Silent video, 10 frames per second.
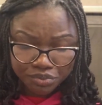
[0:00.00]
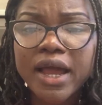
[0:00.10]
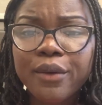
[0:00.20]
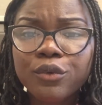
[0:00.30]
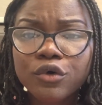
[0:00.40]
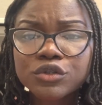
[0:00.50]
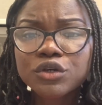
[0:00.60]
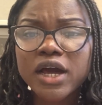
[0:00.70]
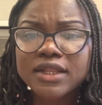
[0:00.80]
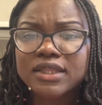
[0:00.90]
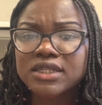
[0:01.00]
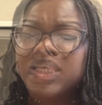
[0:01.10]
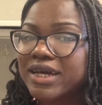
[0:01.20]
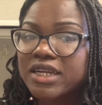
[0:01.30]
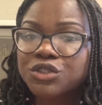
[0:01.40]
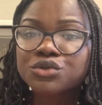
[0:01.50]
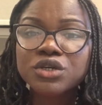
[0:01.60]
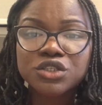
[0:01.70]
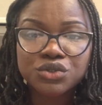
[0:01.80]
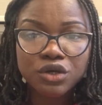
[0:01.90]
I would also add that a school
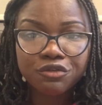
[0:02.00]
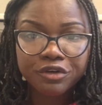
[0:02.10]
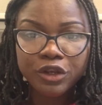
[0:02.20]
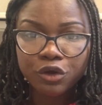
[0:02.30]
is offering